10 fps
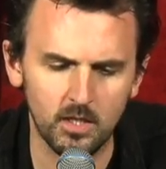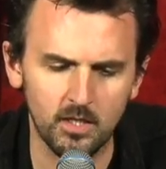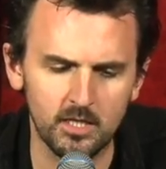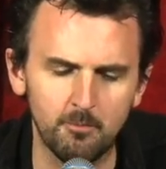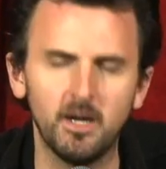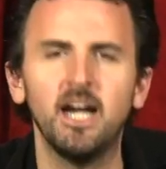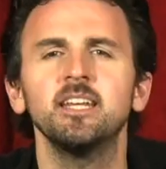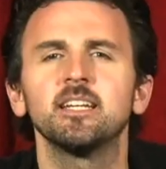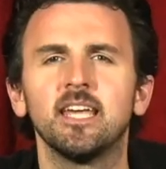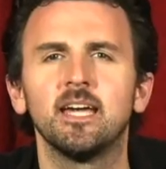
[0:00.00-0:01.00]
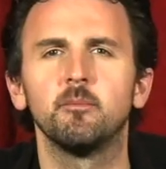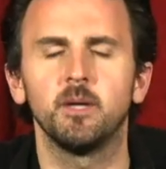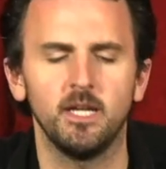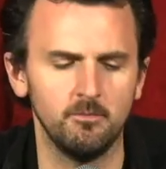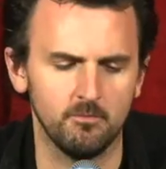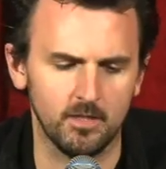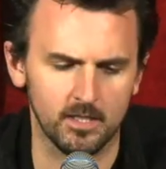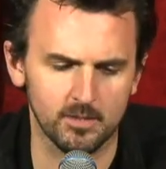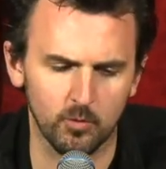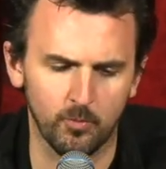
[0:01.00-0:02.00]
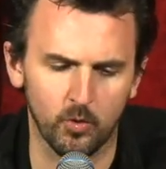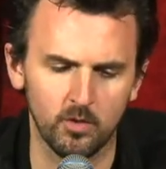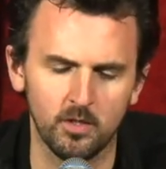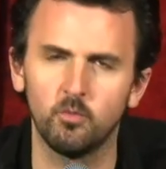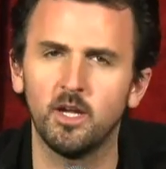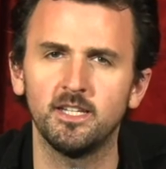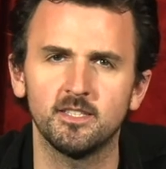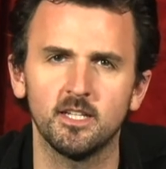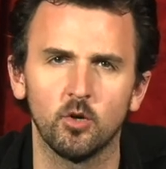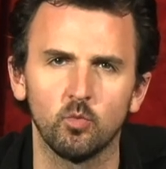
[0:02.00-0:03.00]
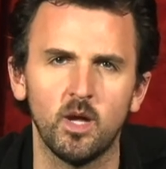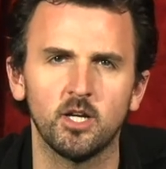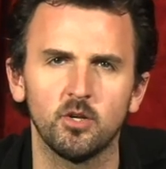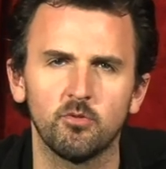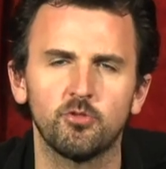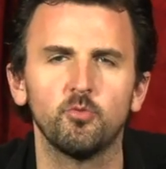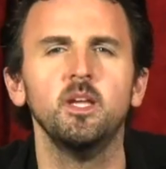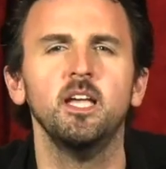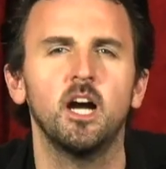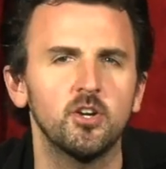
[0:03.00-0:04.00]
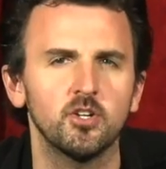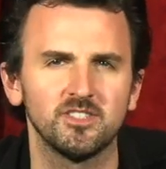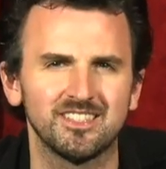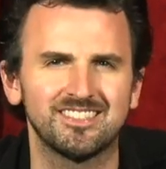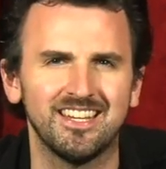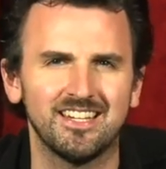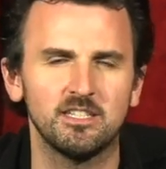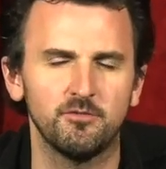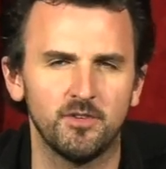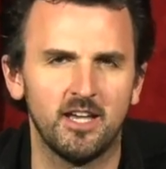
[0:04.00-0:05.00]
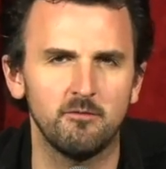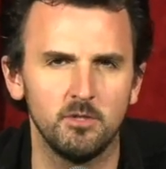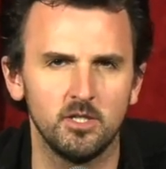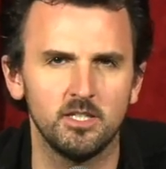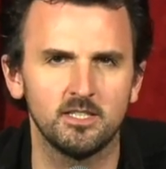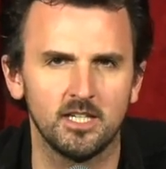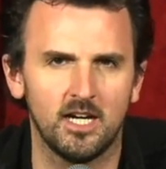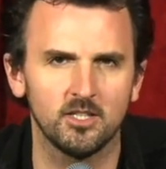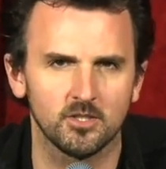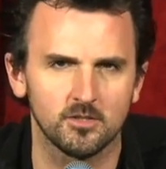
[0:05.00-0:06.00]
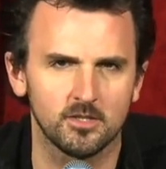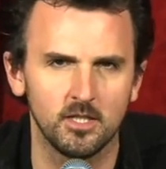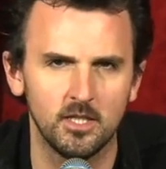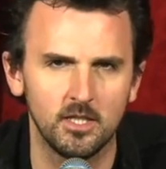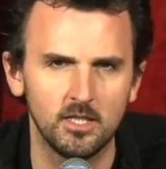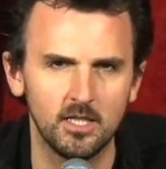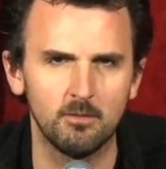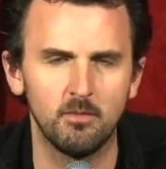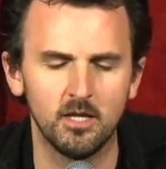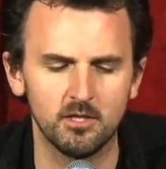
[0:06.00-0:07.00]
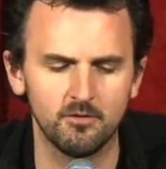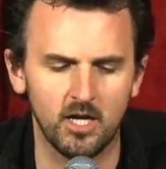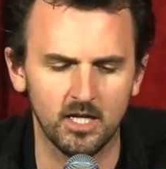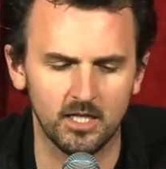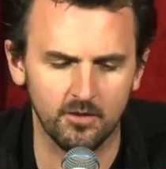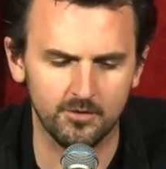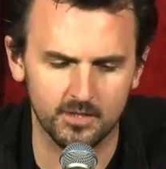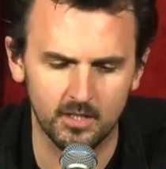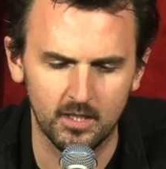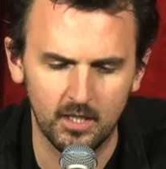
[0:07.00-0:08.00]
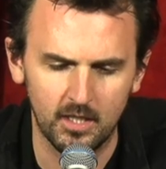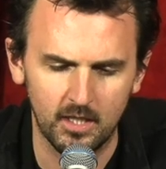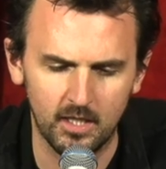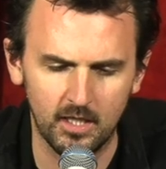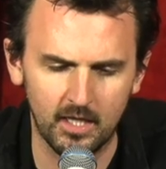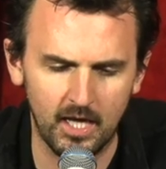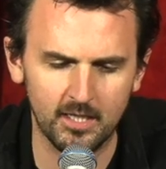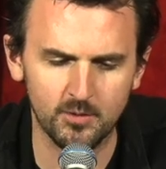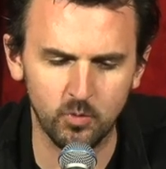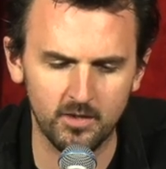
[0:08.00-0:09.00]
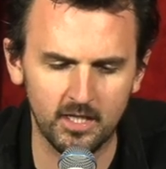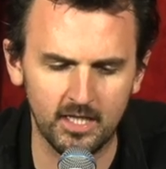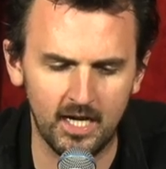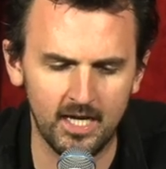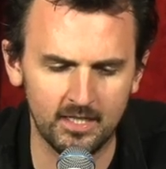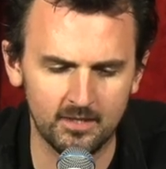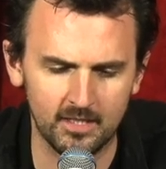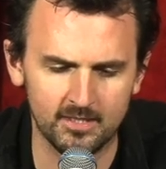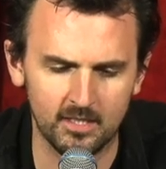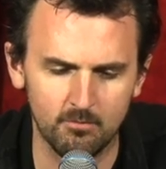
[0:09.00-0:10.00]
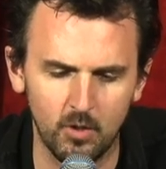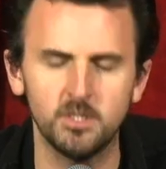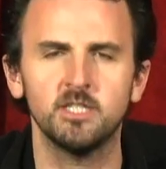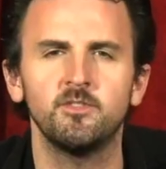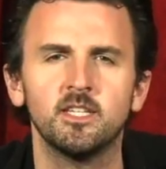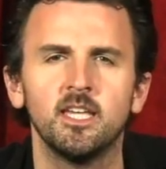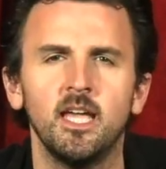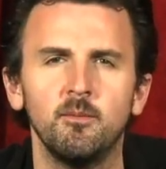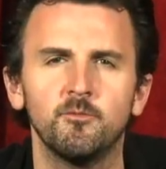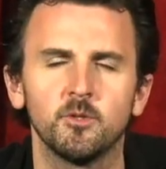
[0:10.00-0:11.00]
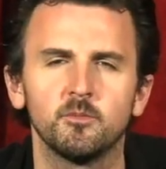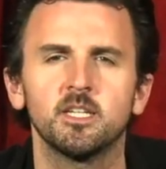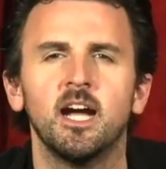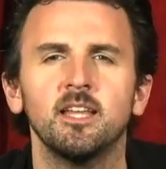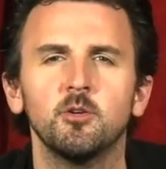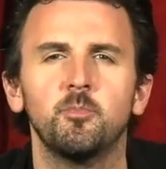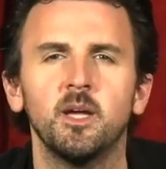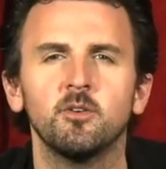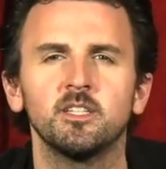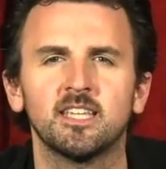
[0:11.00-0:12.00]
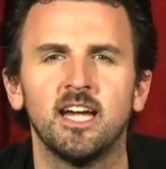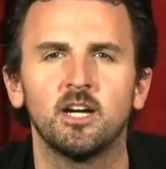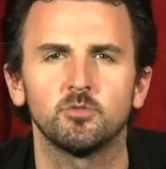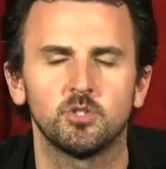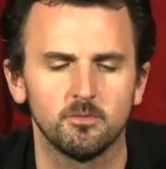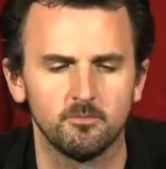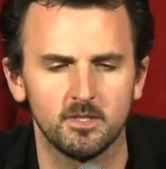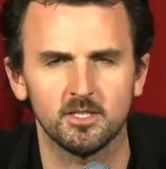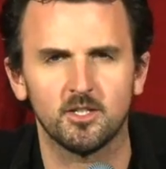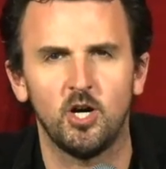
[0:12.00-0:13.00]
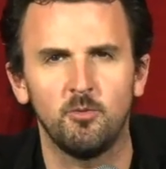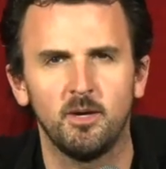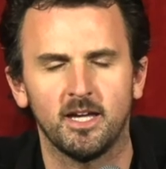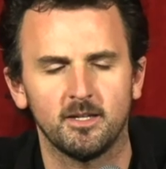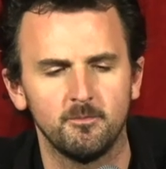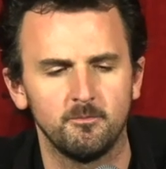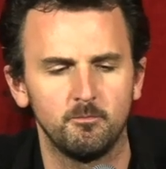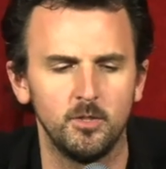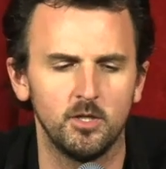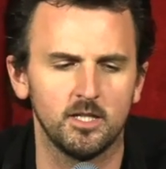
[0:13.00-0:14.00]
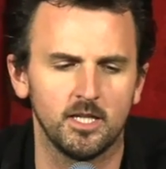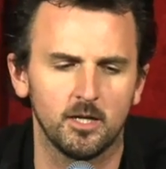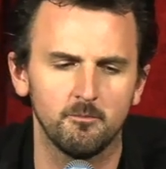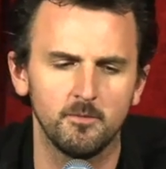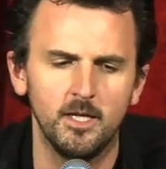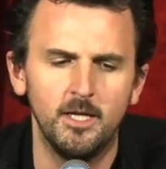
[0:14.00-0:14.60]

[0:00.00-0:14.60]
The Biden campaign has reported raising a record $365 million in the month of August. Asked where they got it, they said most of it came from Tyler Perry's couch. That's a callback. Billionaire.